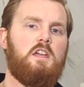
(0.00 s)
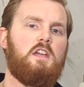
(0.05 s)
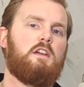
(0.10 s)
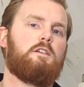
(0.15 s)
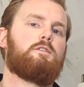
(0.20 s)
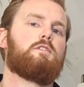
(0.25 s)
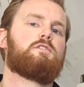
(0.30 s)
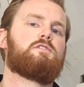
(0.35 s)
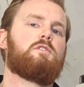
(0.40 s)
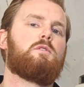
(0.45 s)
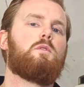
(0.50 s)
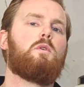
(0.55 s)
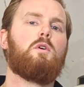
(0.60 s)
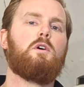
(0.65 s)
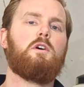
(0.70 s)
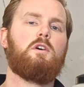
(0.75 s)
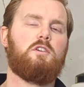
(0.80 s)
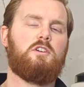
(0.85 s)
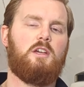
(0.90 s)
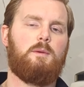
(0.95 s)
If there's no
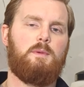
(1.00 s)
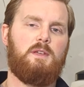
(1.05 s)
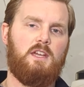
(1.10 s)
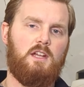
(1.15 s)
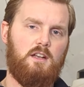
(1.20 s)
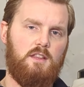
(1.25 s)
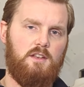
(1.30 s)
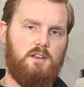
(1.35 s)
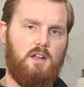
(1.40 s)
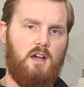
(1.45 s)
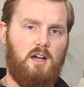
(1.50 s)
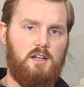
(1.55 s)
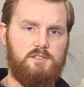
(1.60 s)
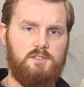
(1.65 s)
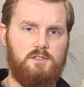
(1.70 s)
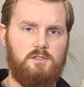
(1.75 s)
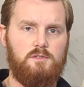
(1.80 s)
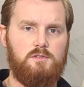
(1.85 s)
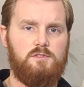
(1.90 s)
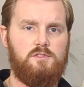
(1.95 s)
oil coming out of the
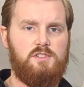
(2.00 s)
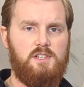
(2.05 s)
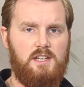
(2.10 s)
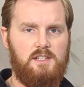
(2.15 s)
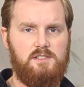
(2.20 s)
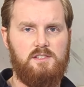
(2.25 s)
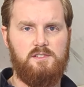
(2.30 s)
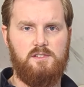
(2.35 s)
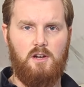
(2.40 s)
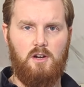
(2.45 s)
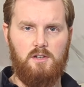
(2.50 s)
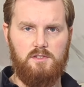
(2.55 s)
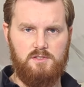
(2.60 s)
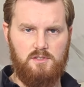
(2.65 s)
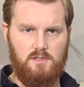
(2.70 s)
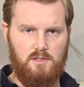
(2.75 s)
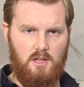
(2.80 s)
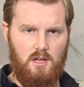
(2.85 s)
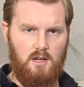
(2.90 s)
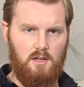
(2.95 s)
nozzle, chances are it's
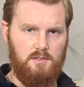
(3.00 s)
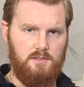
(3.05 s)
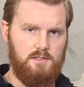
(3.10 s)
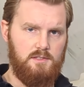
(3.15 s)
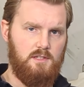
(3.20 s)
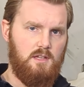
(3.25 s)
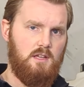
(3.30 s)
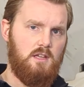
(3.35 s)
clogged,